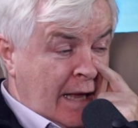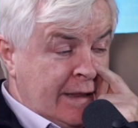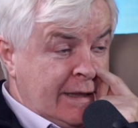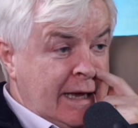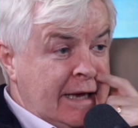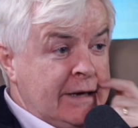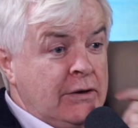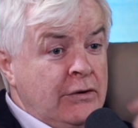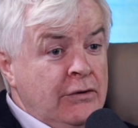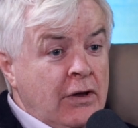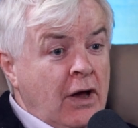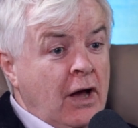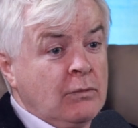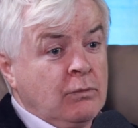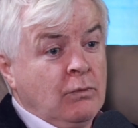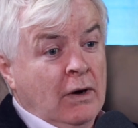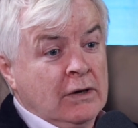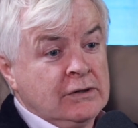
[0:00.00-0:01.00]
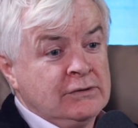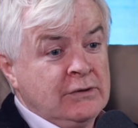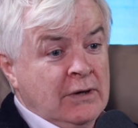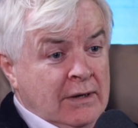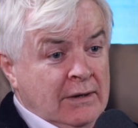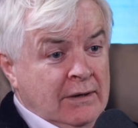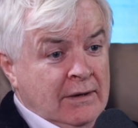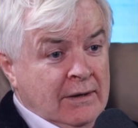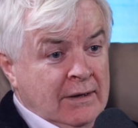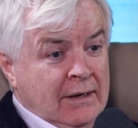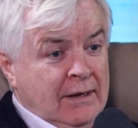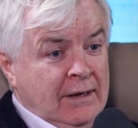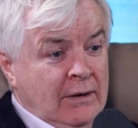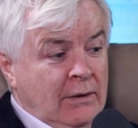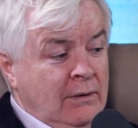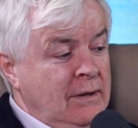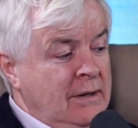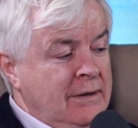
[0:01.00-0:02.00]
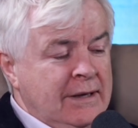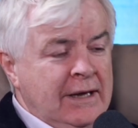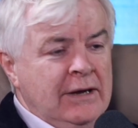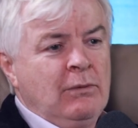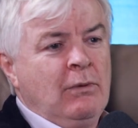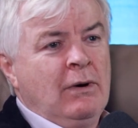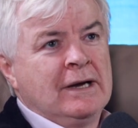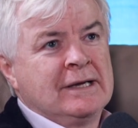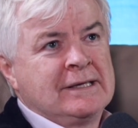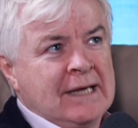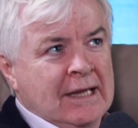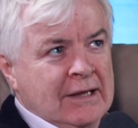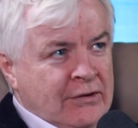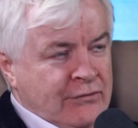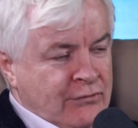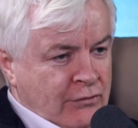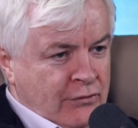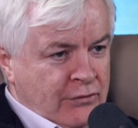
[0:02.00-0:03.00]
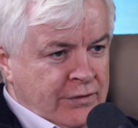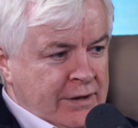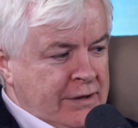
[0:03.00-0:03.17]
And they do yes. not want to, you know, they don't want to tell the truth.